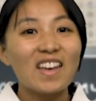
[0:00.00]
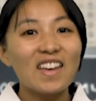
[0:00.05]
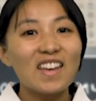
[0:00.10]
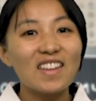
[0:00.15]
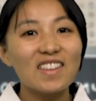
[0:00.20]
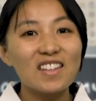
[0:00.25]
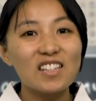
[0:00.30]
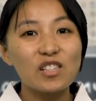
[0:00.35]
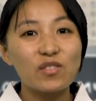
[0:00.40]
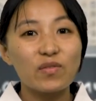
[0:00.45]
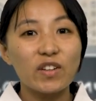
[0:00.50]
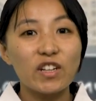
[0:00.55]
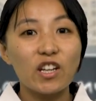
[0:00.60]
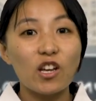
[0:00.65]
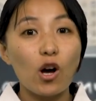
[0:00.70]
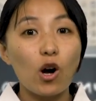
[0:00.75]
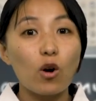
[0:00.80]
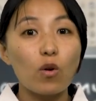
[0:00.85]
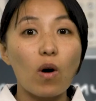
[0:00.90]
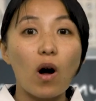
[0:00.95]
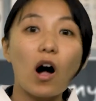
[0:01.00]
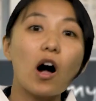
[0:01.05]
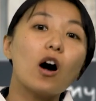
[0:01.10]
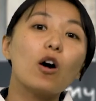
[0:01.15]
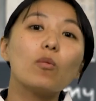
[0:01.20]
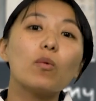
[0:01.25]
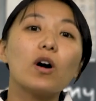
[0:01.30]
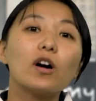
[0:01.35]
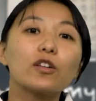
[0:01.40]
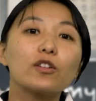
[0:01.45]
In this video,
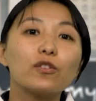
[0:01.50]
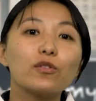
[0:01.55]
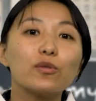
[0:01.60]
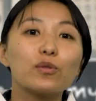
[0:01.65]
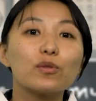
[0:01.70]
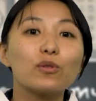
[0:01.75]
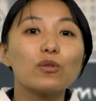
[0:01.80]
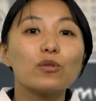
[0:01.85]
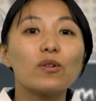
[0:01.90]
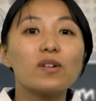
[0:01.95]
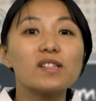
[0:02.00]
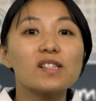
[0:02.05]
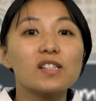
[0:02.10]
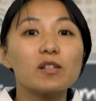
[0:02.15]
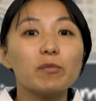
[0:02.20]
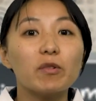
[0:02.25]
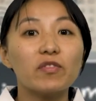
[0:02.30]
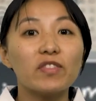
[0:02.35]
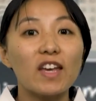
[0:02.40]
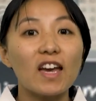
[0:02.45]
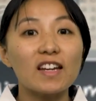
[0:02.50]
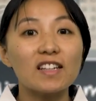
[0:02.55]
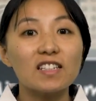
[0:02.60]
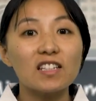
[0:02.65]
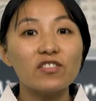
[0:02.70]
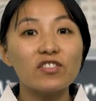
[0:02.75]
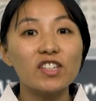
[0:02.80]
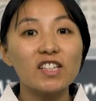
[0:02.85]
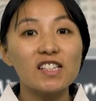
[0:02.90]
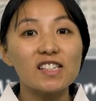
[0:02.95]
I'll walk you through some of the
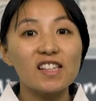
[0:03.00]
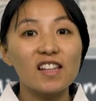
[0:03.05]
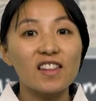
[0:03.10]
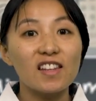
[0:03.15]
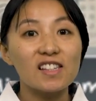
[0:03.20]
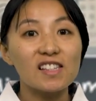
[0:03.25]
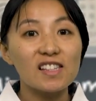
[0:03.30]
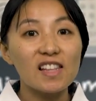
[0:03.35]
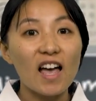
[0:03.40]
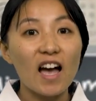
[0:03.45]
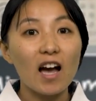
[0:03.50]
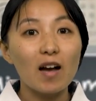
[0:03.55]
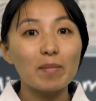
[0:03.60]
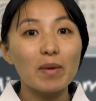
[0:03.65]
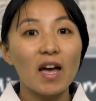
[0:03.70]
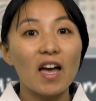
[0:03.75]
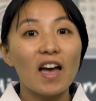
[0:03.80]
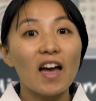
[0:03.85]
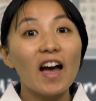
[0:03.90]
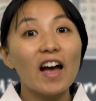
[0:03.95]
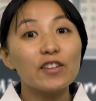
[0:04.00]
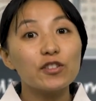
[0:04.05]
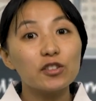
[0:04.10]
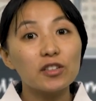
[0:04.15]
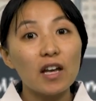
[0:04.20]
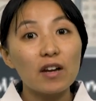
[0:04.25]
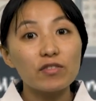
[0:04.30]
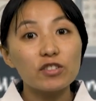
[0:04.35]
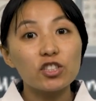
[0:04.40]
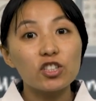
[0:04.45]
activities in this lab, and
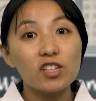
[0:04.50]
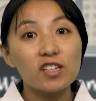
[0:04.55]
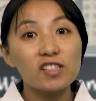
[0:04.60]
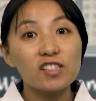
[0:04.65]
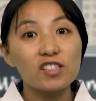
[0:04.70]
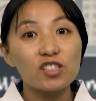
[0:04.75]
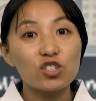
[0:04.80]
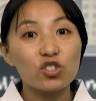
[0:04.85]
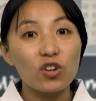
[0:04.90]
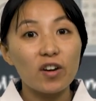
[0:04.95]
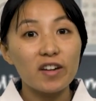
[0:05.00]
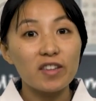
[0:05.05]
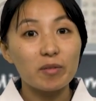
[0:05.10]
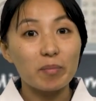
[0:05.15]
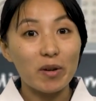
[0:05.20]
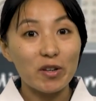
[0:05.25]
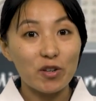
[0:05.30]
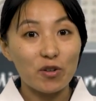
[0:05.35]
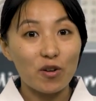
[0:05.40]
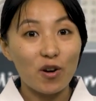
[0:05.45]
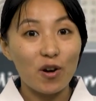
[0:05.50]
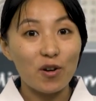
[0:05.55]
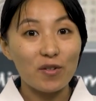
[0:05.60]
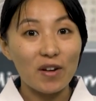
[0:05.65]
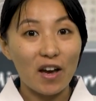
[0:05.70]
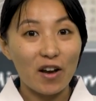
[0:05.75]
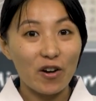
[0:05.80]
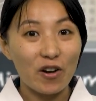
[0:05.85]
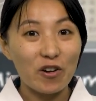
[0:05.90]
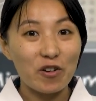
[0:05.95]
you'll have a chance to try them on your own
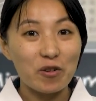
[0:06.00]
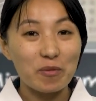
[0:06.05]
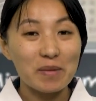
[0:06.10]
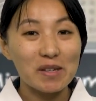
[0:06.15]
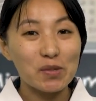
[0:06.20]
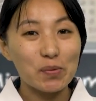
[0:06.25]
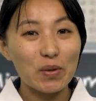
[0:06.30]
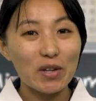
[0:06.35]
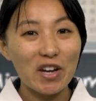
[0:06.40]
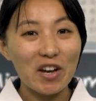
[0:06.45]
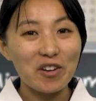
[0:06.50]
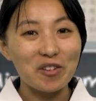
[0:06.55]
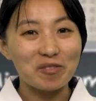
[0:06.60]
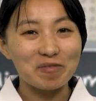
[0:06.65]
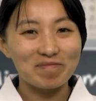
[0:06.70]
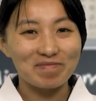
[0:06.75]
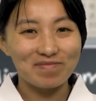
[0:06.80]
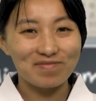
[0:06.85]
at home as we go.